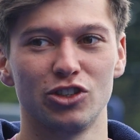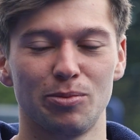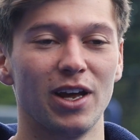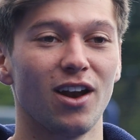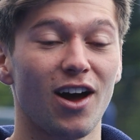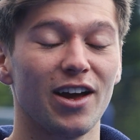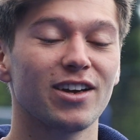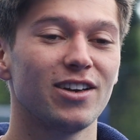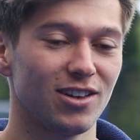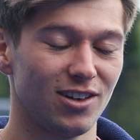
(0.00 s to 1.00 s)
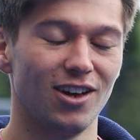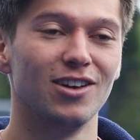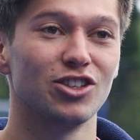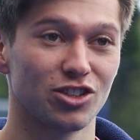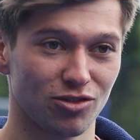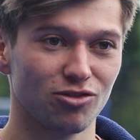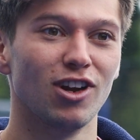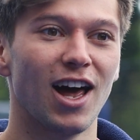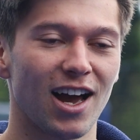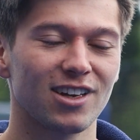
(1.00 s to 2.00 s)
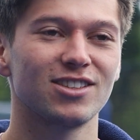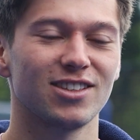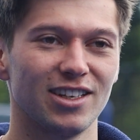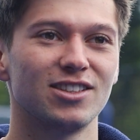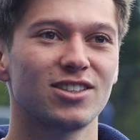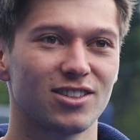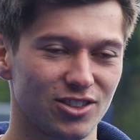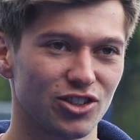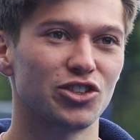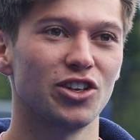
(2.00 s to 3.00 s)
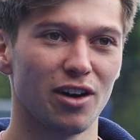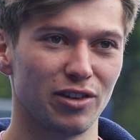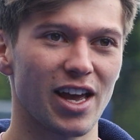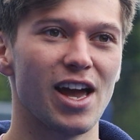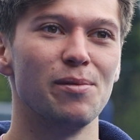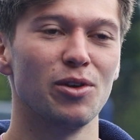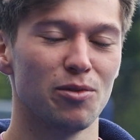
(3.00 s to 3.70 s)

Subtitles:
just being like, look, just relax. It's just another game.